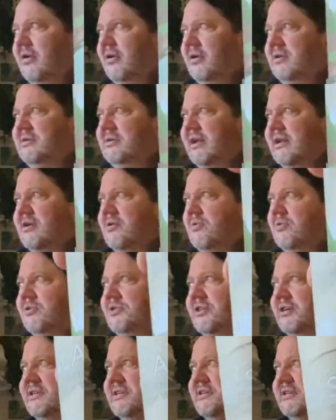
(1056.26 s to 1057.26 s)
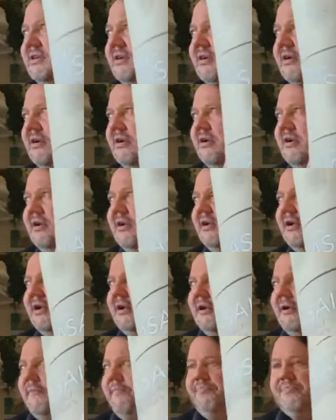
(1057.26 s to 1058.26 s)
Isn't that gorgeous?
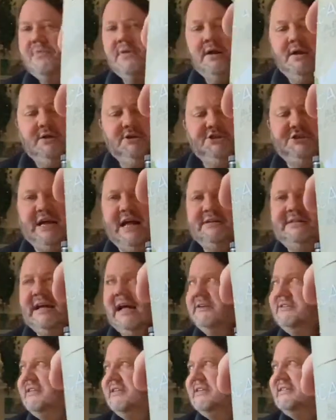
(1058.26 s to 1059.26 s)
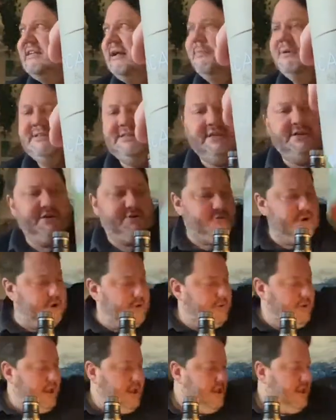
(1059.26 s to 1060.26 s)
Shout out to the Somerton
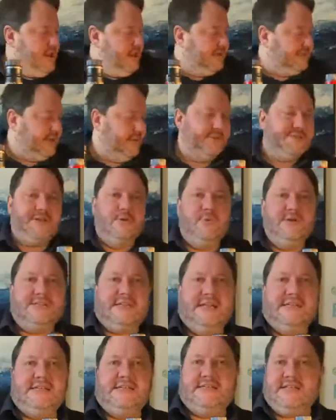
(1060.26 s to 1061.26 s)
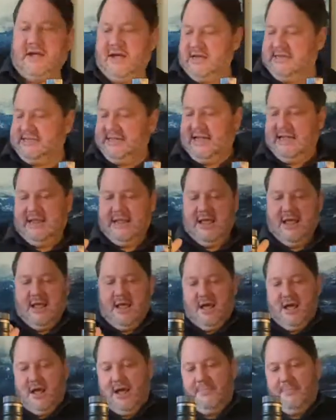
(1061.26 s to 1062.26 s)
crew, Somerton Whiskey Society,
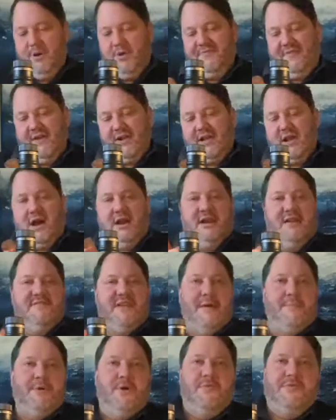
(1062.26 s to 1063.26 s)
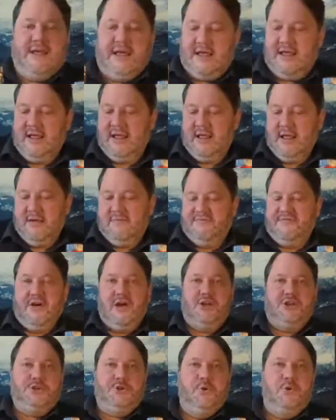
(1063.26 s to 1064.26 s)
who very kindly have let me on their
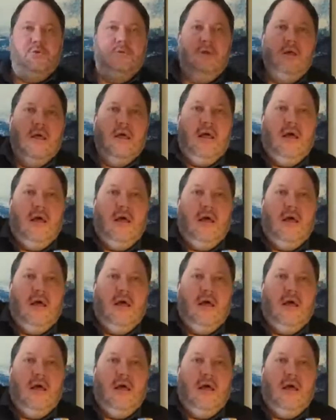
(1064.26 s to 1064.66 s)
virtual